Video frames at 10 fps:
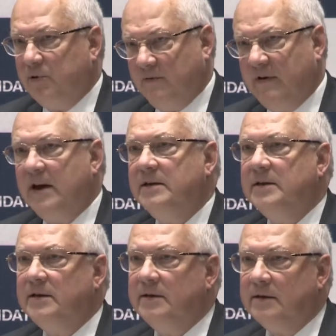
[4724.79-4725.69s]

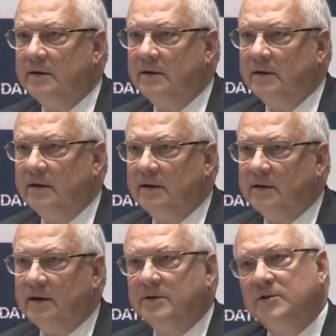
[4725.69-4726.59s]
provided
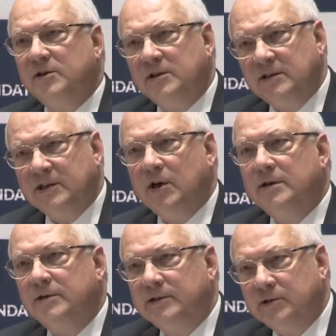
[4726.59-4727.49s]
that it is
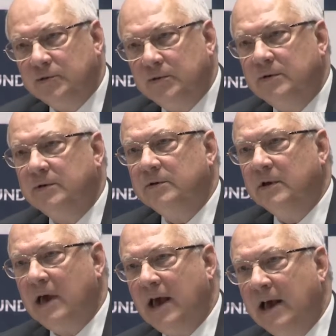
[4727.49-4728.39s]
understood
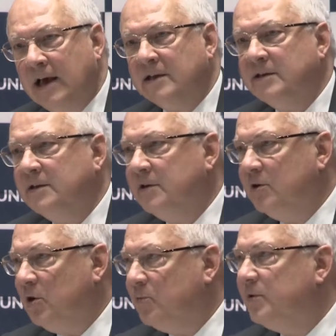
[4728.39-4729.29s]
as
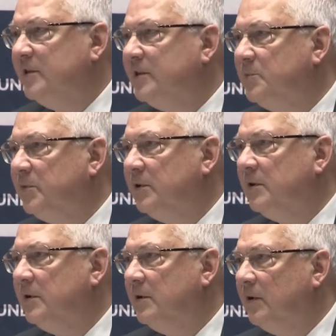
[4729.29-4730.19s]
a
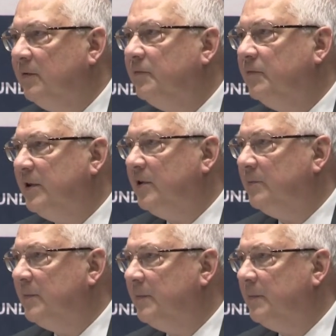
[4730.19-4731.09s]
principle of
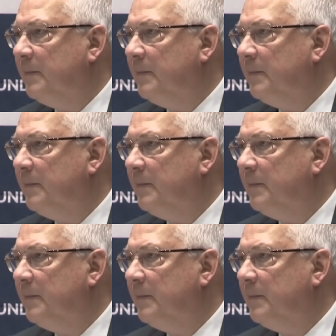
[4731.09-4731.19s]
freedom.